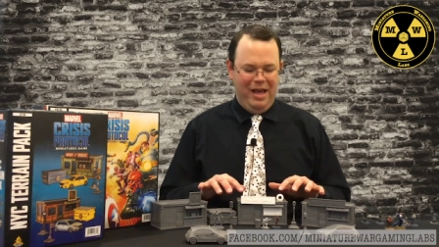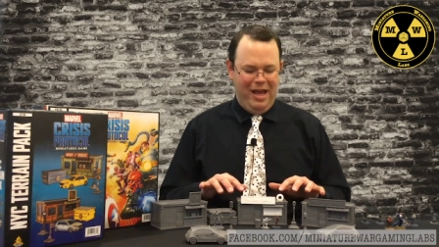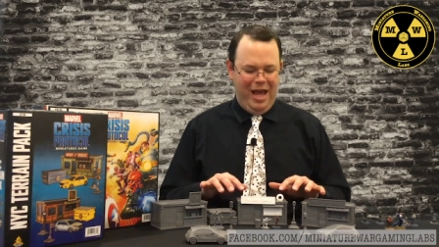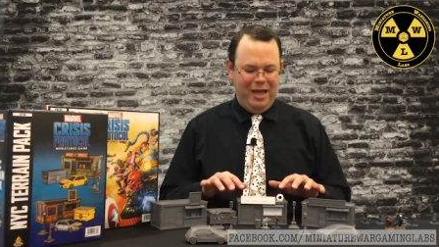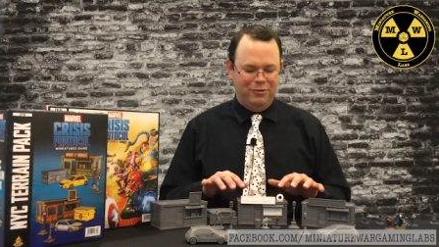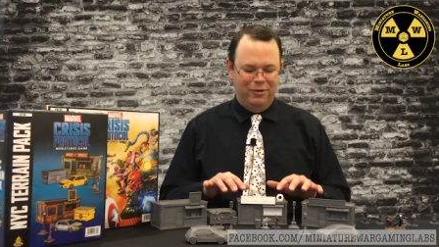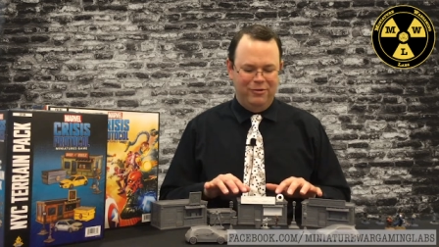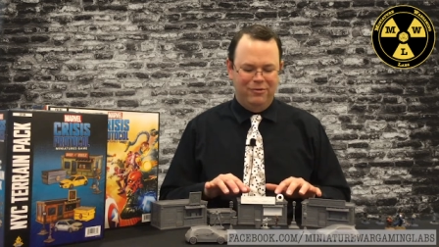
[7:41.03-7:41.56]

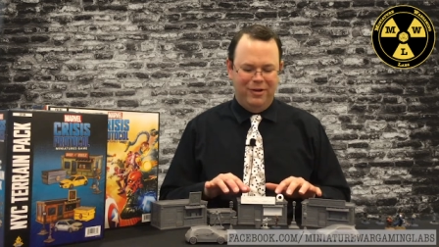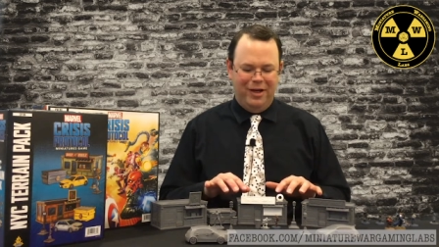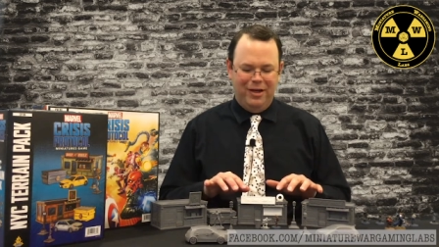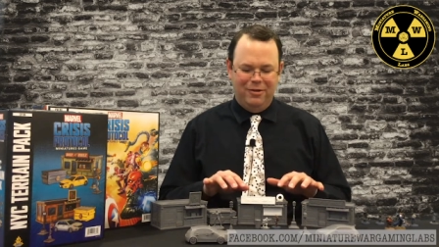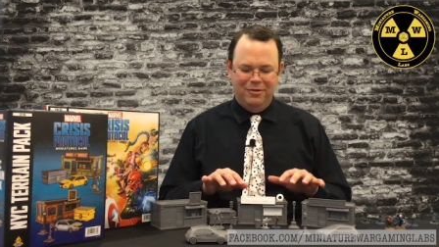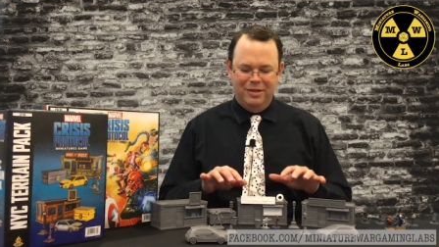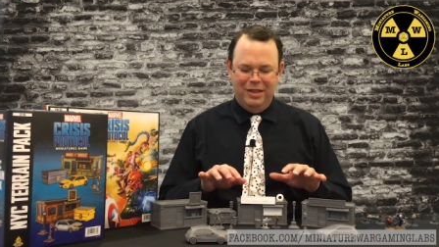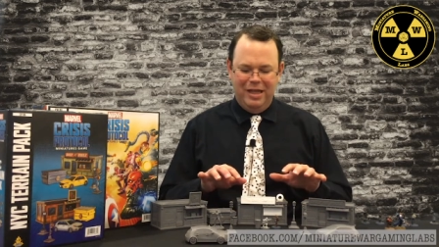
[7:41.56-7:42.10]
As we
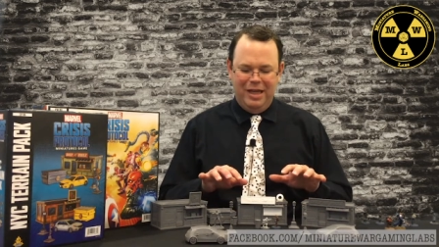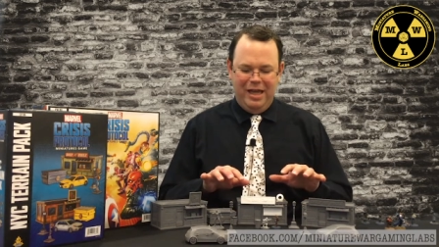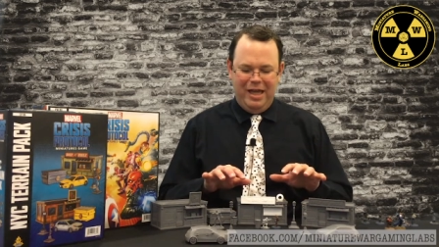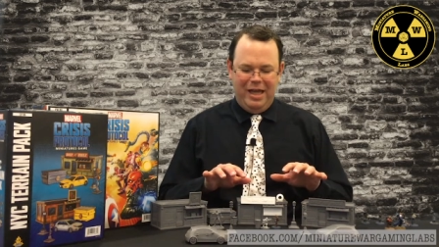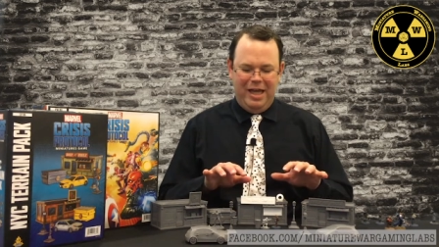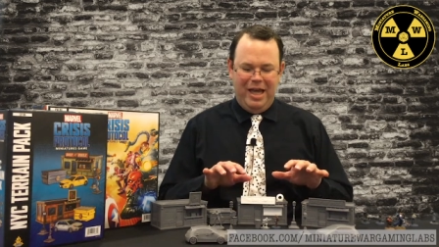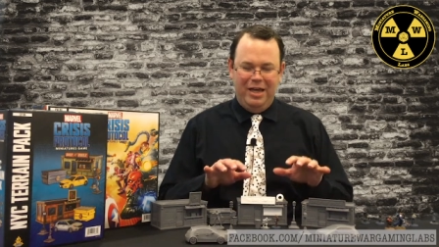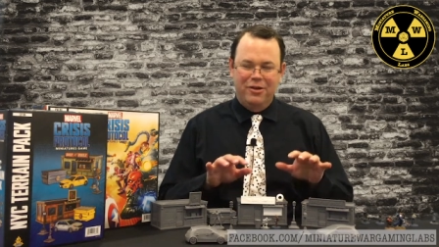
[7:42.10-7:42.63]
found,
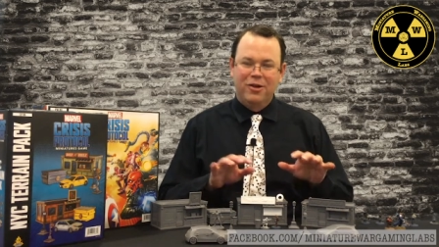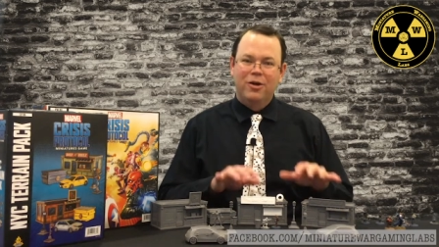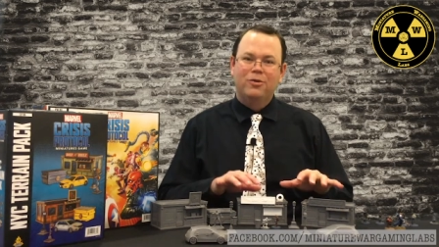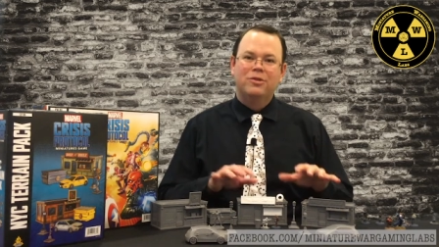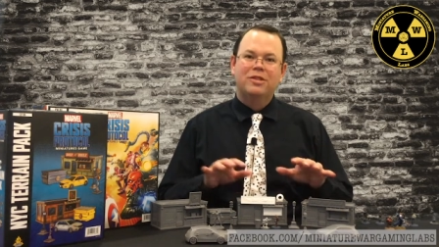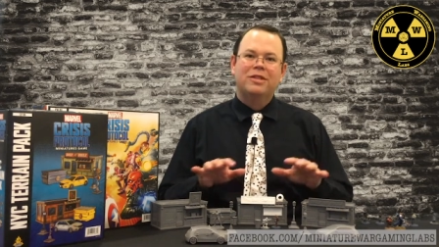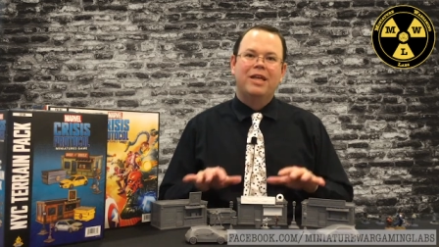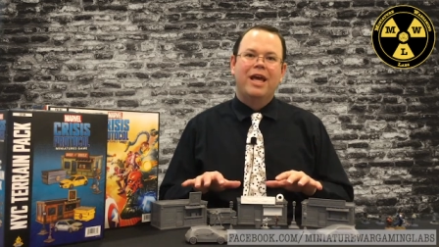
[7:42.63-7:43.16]
in no
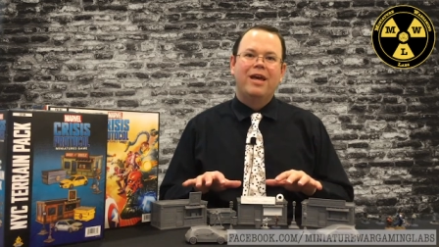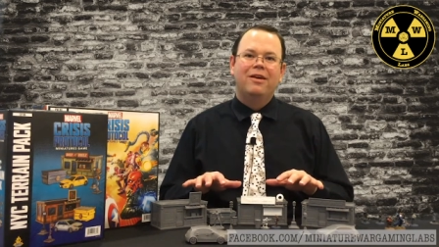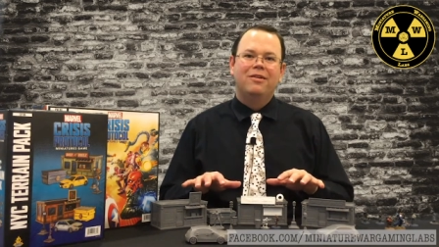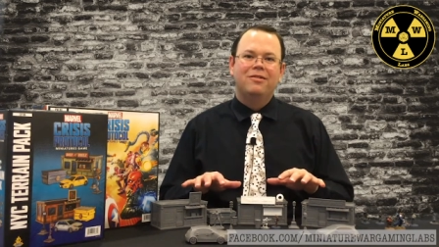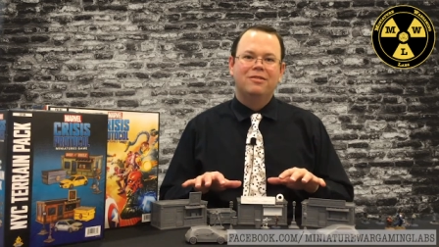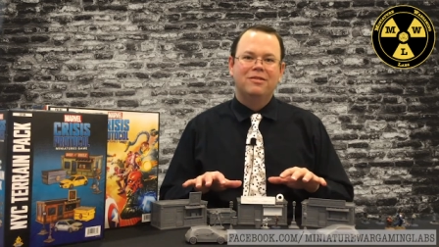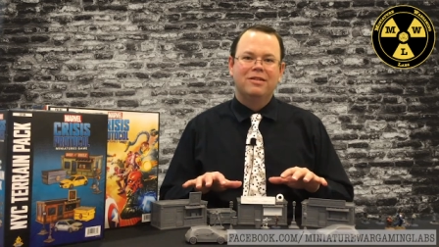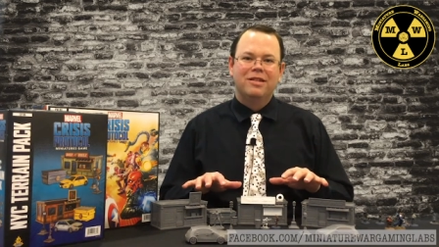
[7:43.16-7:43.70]

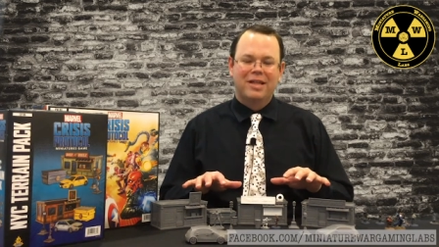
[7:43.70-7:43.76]
scale